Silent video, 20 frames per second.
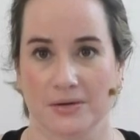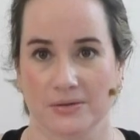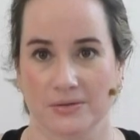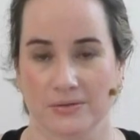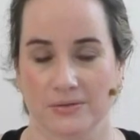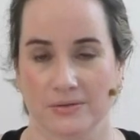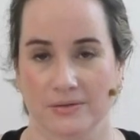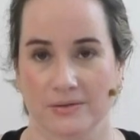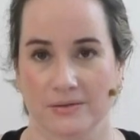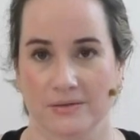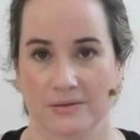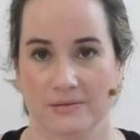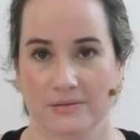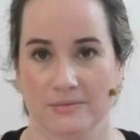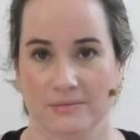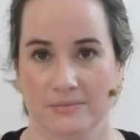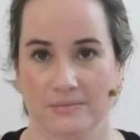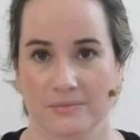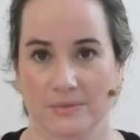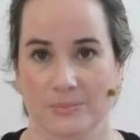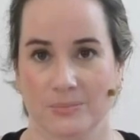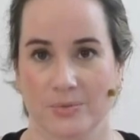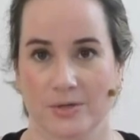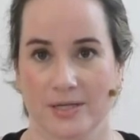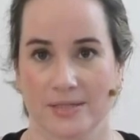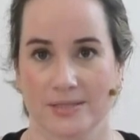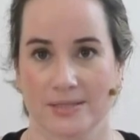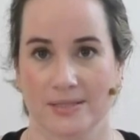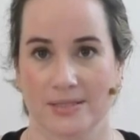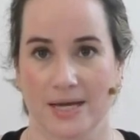earth and
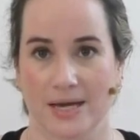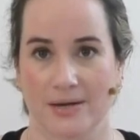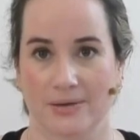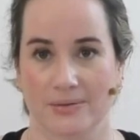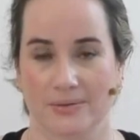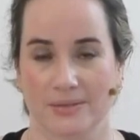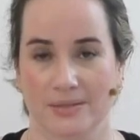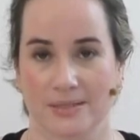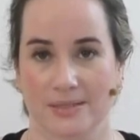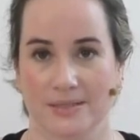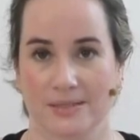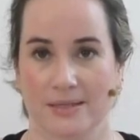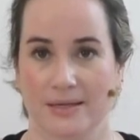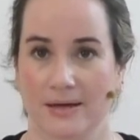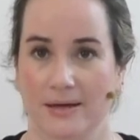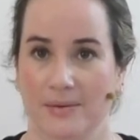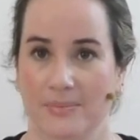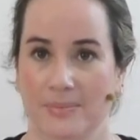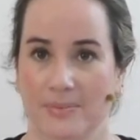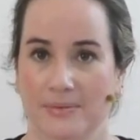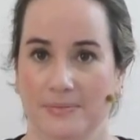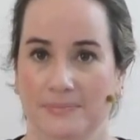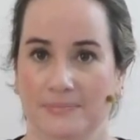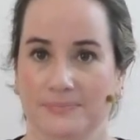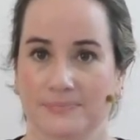press down to sit up